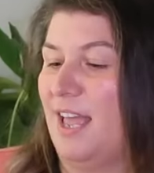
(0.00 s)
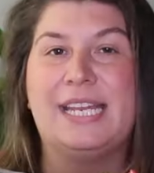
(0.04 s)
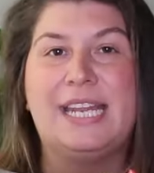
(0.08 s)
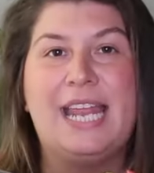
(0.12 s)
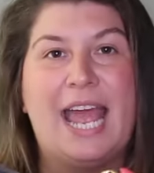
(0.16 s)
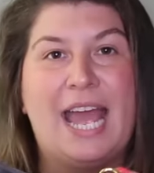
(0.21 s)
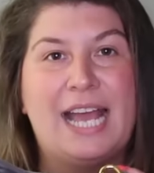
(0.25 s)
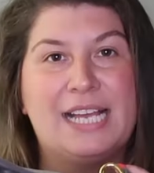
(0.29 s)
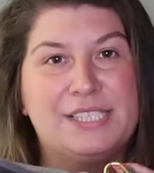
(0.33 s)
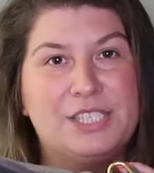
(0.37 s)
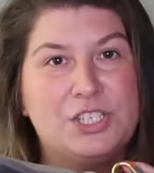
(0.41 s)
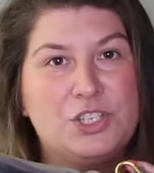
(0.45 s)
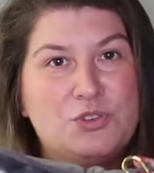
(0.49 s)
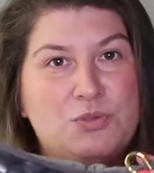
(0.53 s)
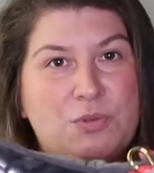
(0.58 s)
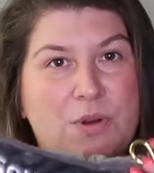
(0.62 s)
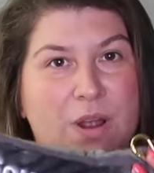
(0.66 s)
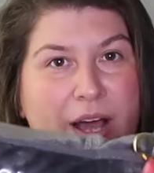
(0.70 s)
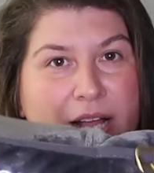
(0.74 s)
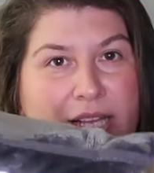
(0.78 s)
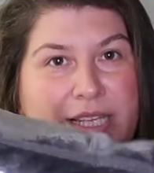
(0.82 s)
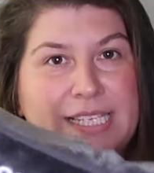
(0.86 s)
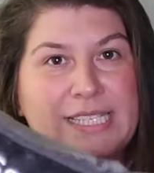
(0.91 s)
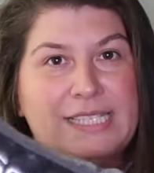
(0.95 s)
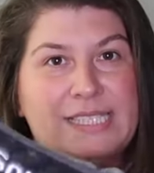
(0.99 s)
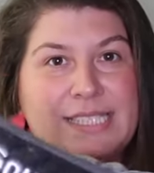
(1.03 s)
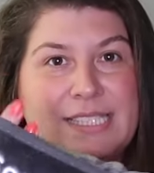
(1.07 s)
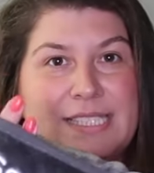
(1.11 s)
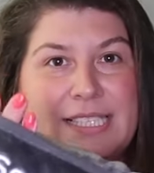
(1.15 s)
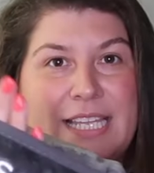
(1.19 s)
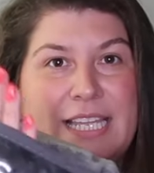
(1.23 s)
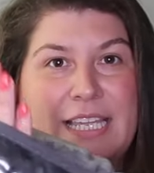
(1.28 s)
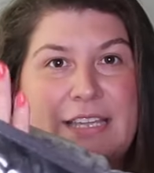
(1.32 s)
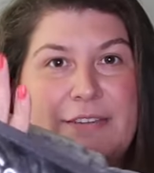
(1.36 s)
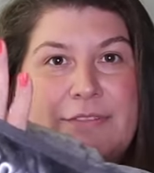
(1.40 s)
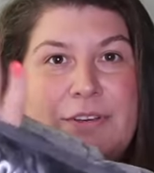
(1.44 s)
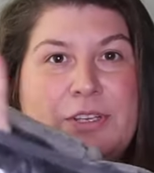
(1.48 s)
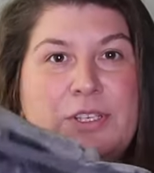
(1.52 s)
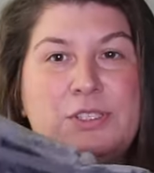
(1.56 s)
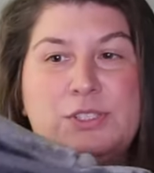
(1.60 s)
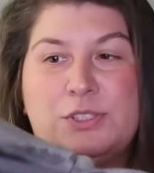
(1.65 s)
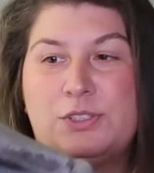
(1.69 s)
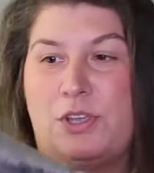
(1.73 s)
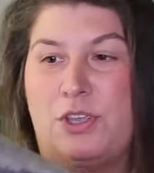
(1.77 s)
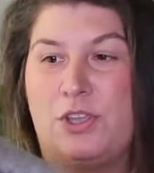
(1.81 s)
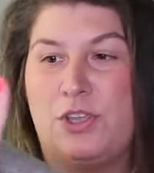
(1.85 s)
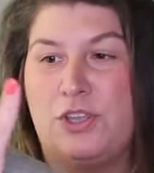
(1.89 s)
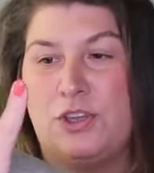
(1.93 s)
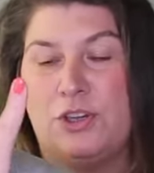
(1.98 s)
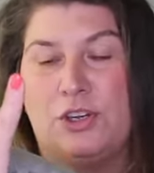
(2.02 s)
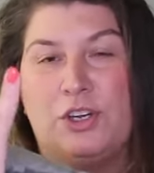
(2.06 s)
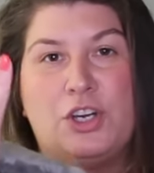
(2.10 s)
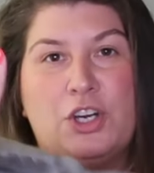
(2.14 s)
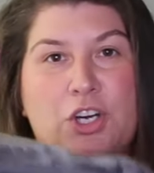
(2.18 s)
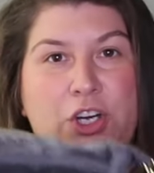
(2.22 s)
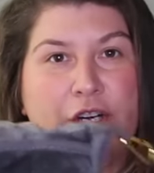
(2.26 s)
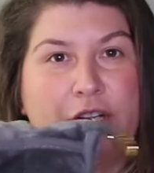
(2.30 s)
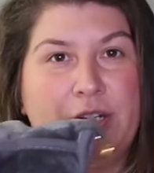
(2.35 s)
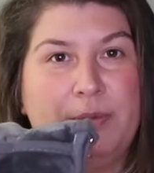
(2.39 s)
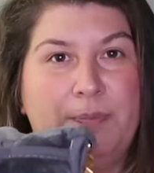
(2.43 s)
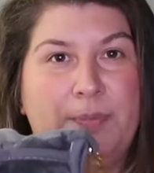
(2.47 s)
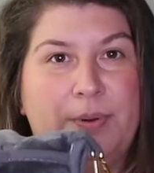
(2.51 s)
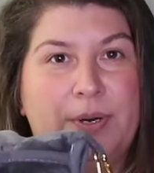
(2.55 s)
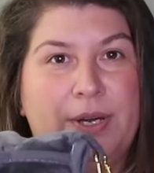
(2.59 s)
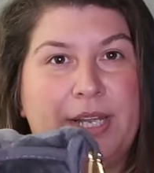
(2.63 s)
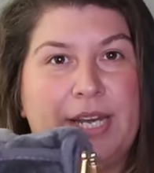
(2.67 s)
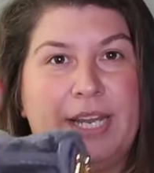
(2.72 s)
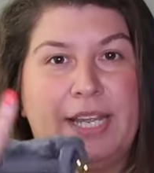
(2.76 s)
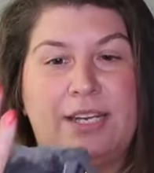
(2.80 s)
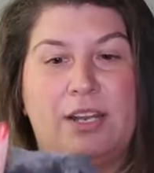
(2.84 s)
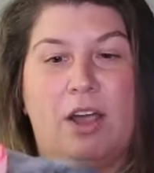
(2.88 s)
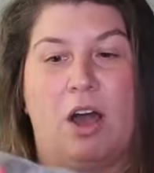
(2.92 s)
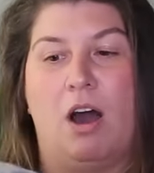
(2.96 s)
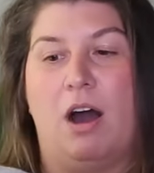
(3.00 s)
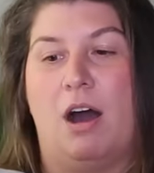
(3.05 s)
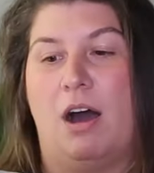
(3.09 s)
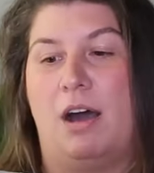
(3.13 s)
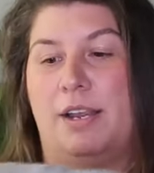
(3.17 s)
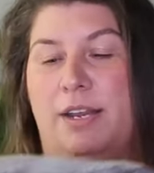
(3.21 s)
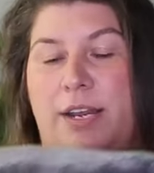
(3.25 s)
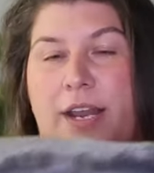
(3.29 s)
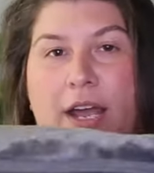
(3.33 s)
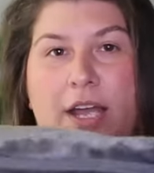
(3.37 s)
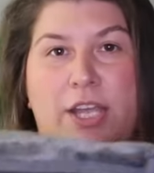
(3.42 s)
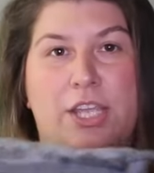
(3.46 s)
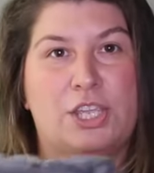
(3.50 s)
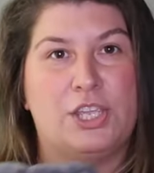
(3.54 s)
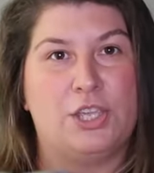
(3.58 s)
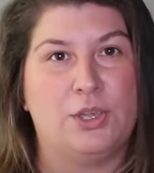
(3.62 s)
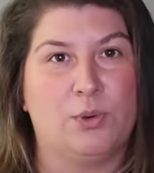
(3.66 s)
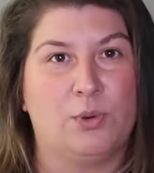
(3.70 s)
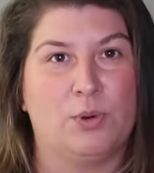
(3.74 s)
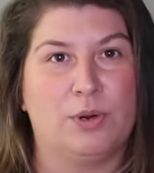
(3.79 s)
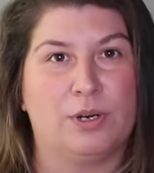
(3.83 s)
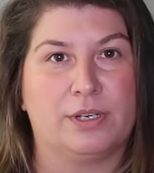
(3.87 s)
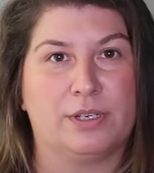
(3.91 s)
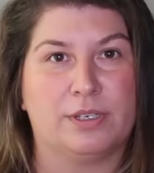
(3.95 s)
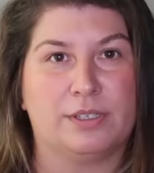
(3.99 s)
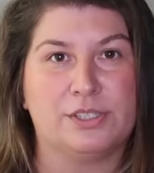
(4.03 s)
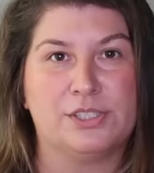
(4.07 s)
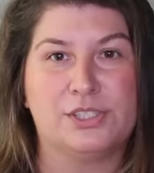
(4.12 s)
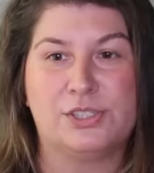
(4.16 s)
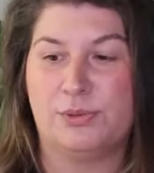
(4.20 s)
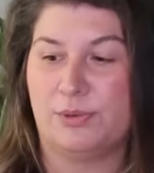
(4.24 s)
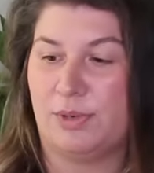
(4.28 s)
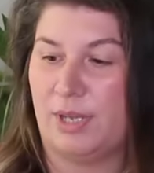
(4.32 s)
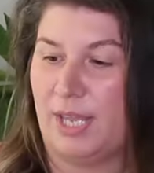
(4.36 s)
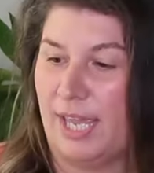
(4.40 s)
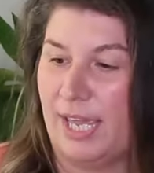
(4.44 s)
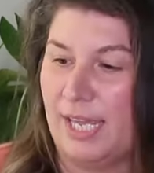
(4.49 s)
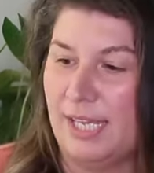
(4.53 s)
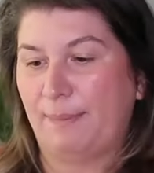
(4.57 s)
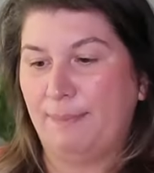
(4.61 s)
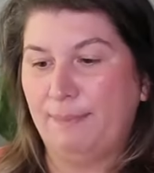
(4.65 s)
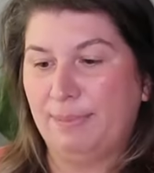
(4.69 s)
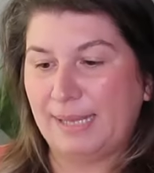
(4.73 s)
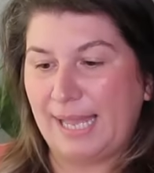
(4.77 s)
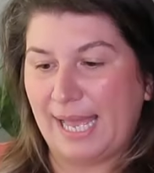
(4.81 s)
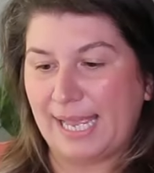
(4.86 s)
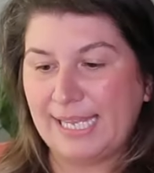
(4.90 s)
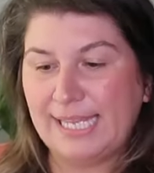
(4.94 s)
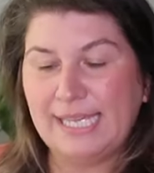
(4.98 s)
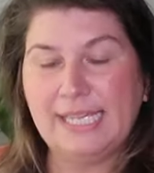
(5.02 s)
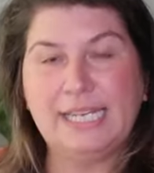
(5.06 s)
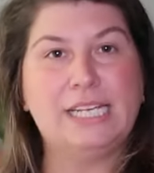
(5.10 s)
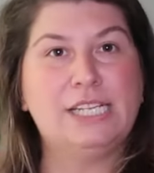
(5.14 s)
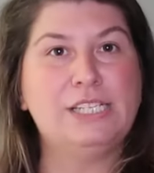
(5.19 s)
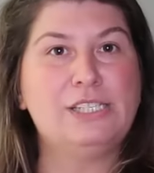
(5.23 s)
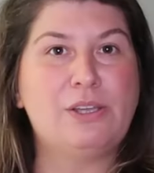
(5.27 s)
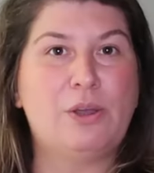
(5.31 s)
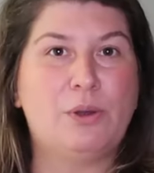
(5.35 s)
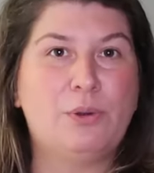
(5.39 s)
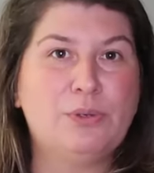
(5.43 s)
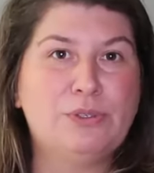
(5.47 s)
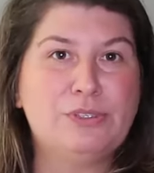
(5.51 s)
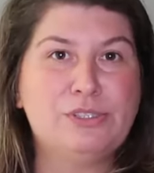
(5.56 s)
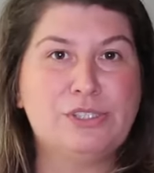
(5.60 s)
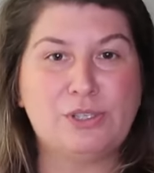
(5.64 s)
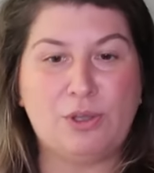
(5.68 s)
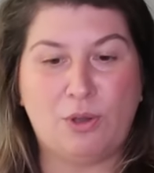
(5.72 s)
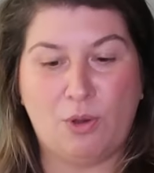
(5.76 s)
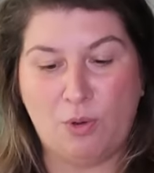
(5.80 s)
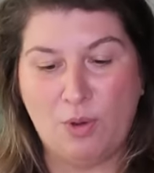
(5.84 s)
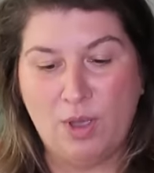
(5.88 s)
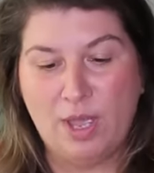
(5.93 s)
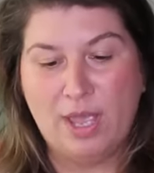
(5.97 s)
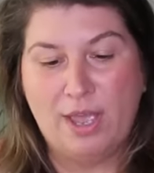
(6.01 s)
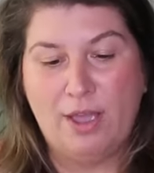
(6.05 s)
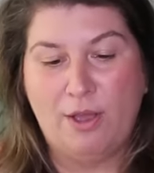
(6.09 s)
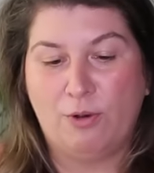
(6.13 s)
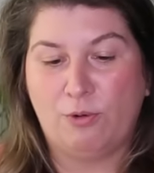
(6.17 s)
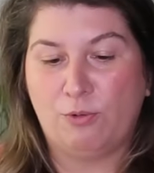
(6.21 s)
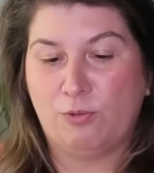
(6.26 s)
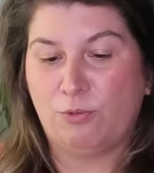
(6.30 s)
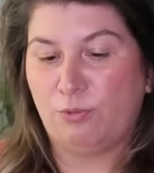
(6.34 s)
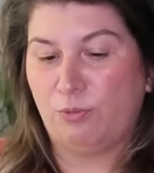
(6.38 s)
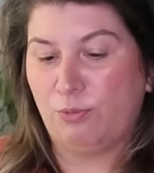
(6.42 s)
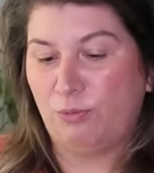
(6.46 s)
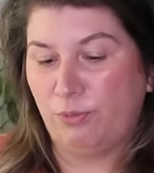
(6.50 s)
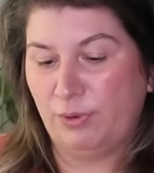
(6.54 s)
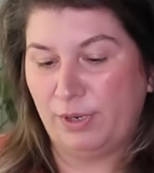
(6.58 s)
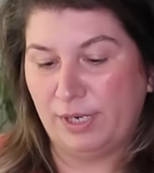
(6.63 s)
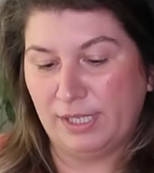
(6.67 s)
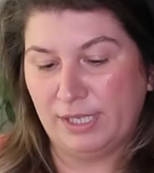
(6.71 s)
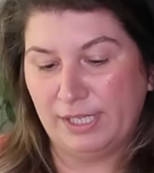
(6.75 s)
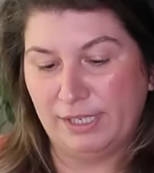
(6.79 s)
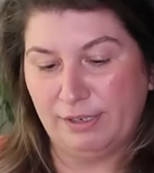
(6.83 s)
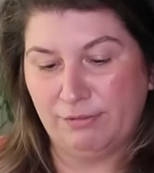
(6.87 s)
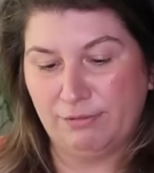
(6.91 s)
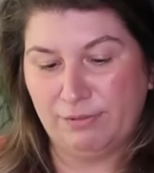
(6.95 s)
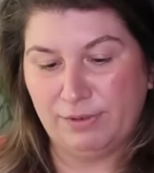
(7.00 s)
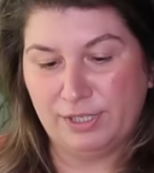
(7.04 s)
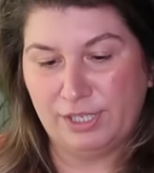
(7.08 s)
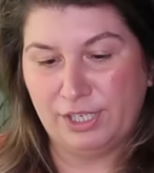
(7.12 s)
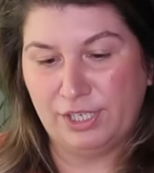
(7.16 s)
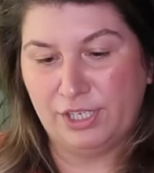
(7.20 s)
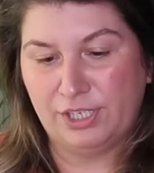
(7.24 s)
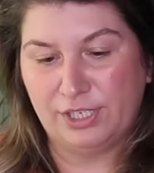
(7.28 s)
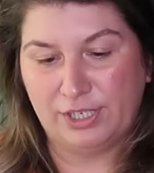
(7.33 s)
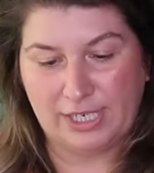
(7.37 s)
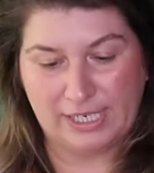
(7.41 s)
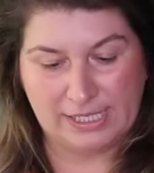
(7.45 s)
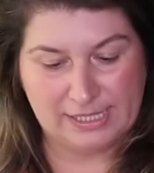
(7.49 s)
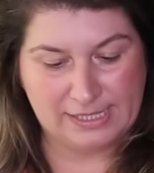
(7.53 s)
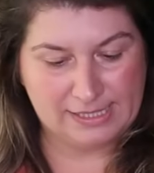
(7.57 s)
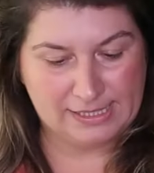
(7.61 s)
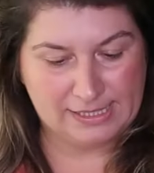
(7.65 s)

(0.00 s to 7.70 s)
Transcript: It has a trolley sleeve, so you could put it on your suitcase. The blanket is also really good in